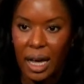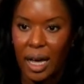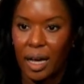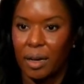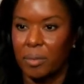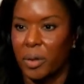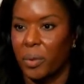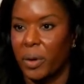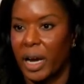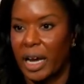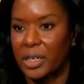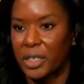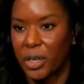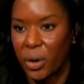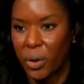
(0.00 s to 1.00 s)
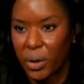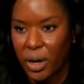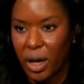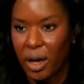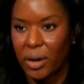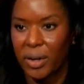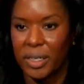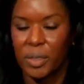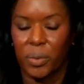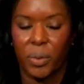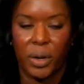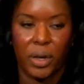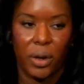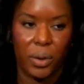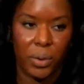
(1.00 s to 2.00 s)
We want to actually go to Congress, we
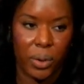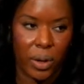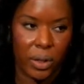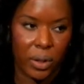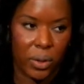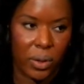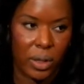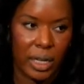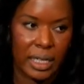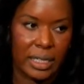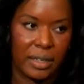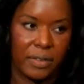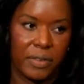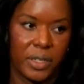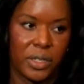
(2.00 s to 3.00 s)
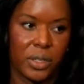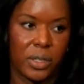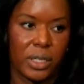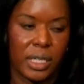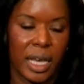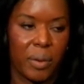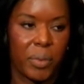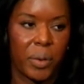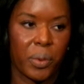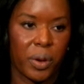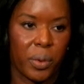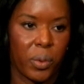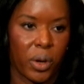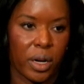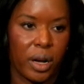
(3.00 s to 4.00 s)
want to go to our local elected officials, and we
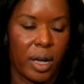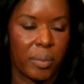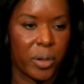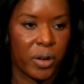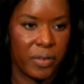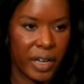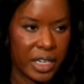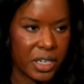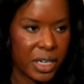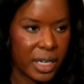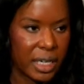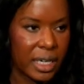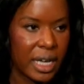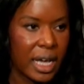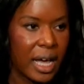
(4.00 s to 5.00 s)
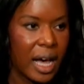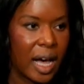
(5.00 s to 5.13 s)
want to work on prevention